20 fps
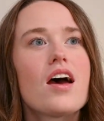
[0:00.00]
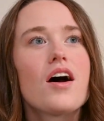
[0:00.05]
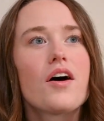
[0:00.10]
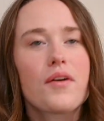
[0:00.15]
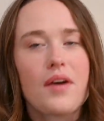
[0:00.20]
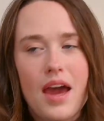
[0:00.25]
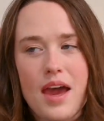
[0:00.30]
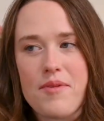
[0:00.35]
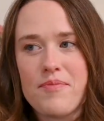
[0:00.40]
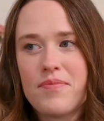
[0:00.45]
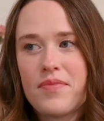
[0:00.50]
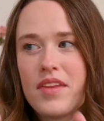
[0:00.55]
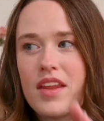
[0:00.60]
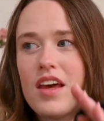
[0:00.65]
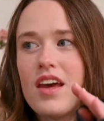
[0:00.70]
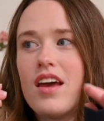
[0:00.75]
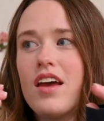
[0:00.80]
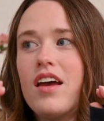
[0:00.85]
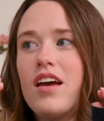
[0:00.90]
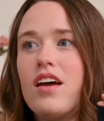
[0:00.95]
Okay.
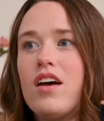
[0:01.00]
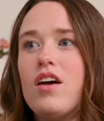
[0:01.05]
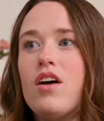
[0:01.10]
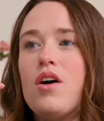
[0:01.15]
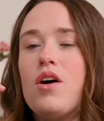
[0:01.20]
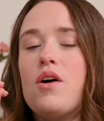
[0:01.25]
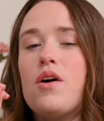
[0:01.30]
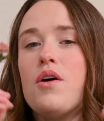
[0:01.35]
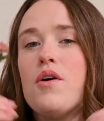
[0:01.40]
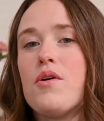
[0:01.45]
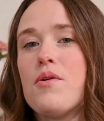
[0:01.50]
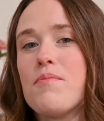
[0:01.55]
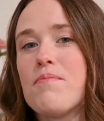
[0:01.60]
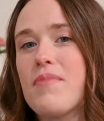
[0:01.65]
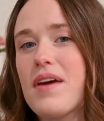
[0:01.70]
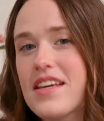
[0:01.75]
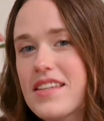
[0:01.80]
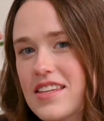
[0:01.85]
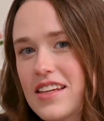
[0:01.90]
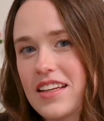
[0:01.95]

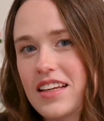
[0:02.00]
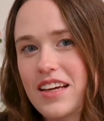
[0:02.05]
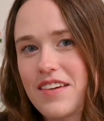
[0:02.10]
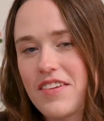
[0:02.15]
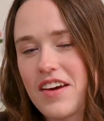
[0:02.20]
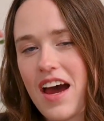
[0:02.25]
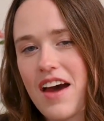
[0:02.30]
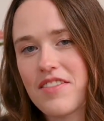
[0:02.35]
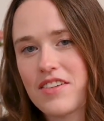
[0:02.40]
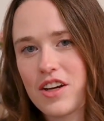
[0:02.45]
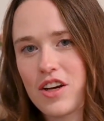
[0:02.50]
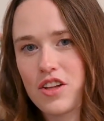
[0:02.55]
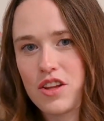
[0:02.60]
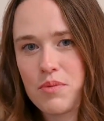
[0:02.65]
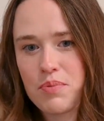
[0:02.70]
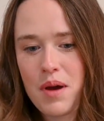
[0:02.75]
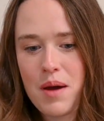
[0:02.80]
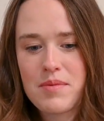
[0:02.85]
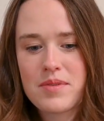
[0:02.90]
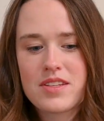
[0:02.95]
Basically, if you haven't heard, the
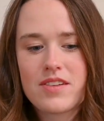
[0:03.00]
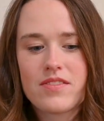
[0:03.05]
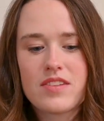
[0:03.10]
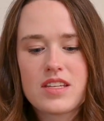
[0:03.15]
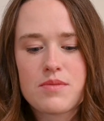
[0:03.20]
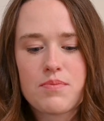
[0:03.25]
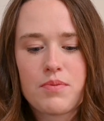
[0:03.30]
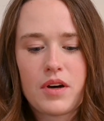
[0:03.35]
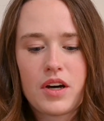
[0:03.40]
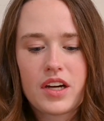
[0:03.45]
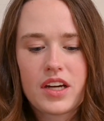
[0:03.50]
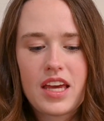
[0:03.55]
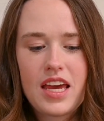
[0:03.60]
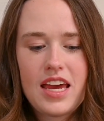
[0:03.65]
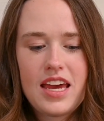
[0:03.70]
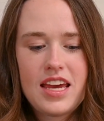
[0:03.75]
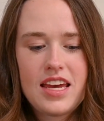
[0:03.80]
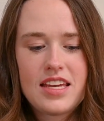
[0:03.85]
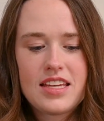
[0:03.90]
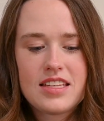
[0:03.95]
premise of book
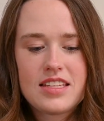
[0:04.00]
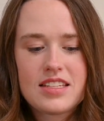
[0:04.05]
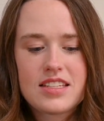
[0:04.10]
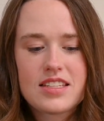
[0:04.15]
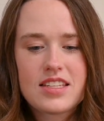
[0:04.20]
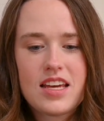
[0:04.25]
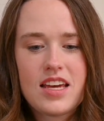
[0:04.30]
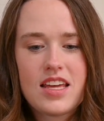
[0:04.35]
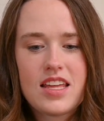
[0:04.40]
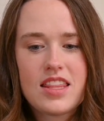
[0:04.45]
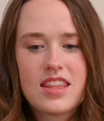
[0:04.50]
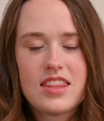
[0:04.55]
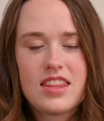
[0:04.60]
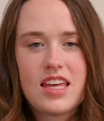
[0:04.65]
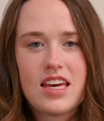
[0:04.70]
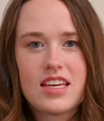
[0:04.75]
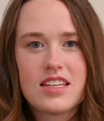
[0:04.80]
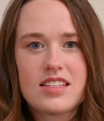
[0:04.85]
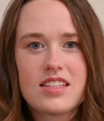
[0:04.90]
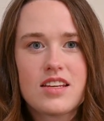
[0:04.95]
is
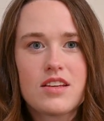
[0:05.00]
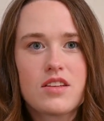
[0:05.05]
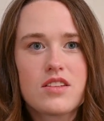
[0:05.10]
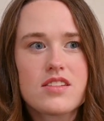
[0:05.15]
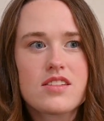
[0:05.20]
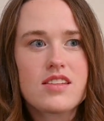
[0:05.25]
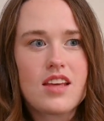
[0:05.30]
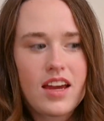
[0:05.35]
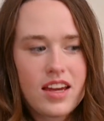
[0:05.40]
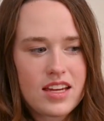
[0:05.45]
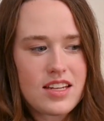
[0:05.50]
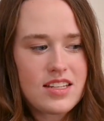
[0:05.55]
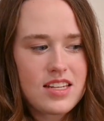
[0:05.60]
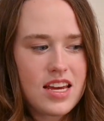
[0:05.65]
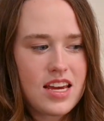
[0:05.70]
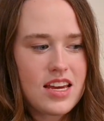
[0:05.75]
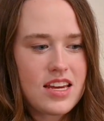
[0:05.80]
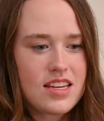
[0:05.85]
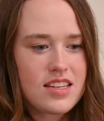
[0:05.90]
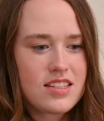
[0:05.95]
this
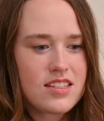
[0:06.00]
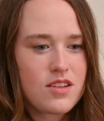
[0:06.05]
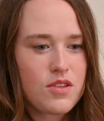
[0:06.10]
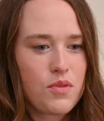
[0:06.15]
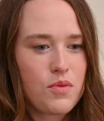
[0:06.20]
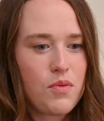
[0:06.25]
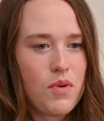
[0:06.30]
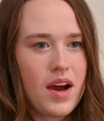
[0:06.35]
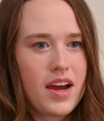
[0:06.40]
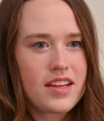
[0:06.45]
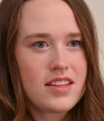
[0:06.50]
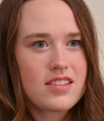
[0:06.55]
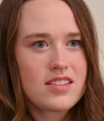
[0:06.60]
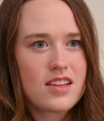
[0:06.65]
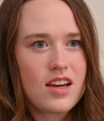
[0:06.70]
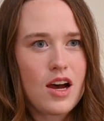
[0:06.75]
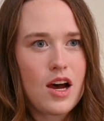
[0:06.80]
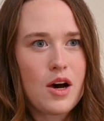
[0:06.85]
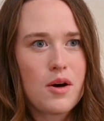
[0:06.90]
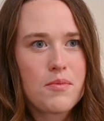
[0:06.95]
scientist winds
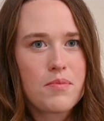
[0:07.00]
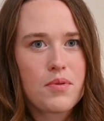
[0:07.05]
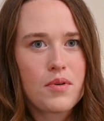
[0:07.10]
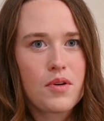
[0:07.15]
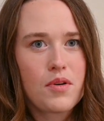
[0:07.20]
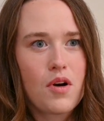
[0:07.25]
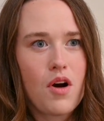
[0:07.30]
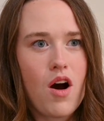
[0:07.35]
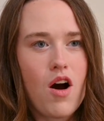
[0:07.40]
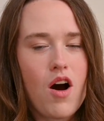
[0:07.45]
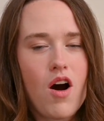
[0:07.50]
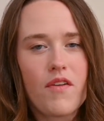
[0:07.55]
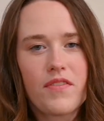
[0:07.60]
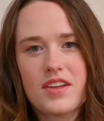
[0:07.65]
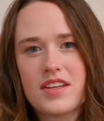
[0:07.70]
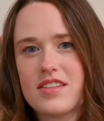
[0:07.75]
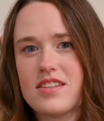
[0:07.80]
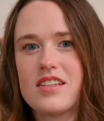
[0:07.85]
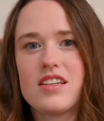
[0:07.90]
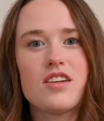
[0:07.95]
up on
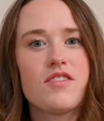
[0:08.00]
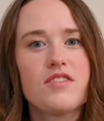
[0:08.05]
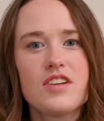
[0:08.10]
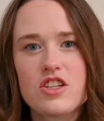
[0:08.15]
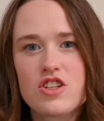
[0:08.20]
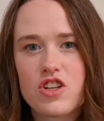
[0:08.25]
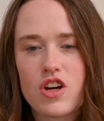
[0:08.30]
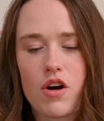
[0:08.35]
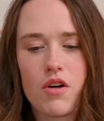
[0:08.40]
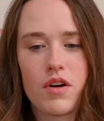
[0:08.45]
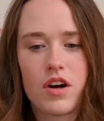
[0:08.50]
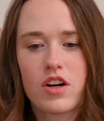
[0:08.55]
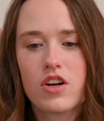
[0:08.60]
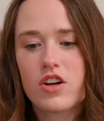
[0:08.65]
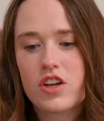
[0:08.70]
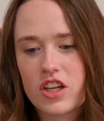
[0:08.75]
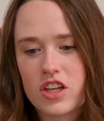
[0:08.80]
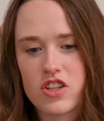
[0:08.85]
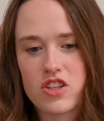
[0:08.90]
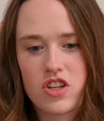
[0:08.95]
this TV show, a
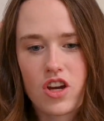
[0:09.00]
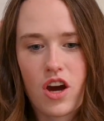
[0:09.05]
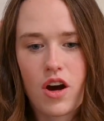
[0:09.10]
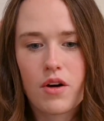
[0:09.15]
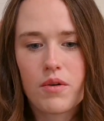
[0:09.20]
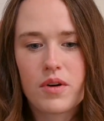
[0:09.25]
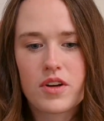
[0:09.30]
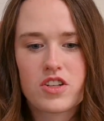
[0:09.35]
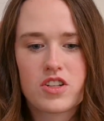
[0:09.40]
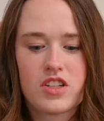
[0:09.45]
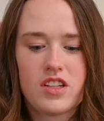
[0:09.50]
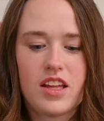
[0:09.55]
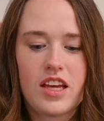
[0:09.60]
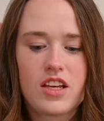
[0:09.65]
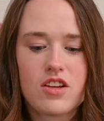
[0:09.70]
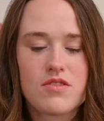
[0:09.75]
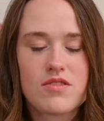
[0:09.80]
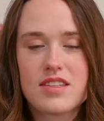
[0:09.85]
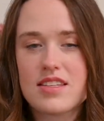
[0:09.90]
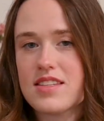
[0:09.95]
cooking show, where she
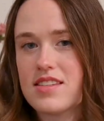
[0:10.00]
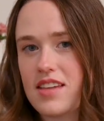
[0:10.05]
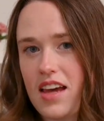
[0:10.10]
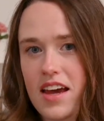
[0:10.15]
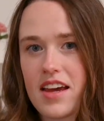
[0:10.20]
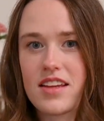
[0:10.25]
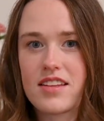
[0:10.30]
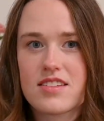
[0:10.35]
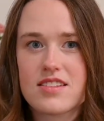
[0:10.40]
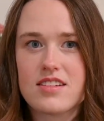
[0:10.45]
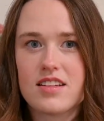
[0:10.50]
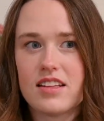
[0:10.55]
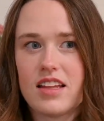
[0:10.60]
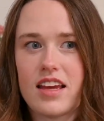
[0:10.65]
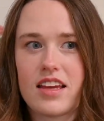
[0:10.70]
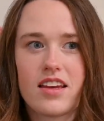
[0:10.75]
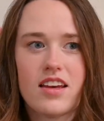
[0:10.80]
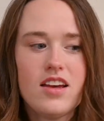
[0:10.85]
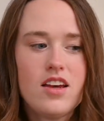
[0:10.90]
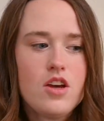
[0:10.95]
like uses science to
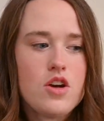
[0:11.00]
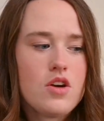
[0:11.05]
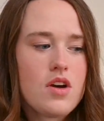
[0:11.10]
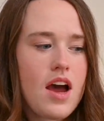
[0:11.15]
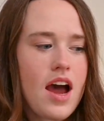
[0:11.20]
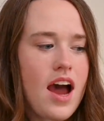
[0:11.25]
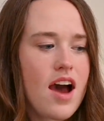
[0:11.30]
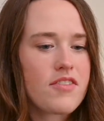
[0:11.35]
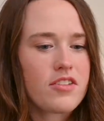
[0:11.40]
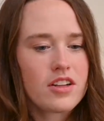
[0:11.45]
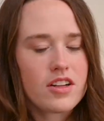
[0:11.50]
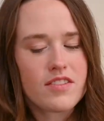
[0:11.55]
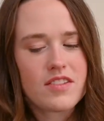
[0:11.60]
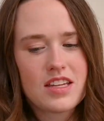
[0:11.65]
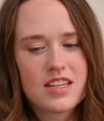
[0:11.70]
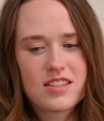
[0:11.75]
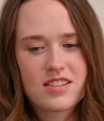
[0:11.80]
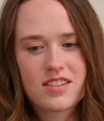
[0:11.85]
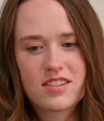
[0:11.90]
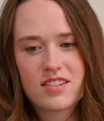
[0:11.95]
like have all of
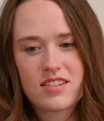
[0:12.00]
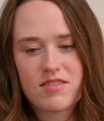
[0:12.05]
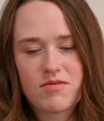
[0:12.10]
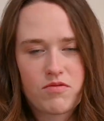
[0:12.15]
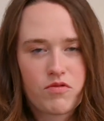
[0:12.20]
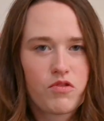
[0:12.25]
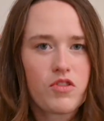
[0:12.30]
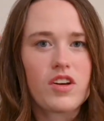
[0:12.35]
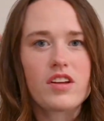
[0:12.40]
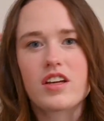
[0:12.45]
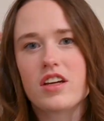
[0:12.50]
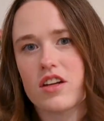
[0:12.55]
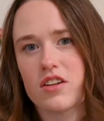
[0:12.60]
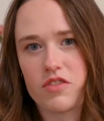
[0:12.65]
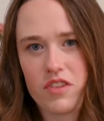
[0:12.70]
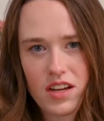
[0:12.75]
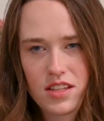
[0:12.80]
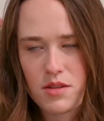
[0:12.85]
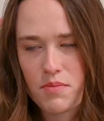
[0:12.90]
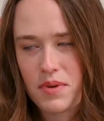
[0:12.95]
these really
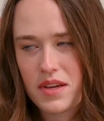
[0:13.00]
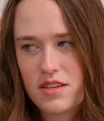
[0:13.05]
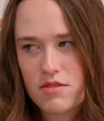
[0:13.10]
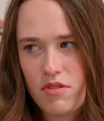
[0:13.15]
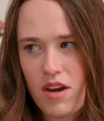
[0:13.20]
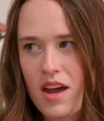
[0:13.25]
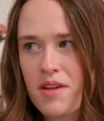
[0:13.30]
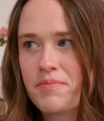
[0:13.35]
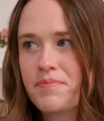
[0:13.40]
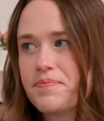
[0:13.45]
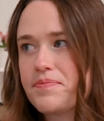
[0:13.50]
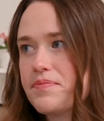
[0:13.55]
good recipes, right?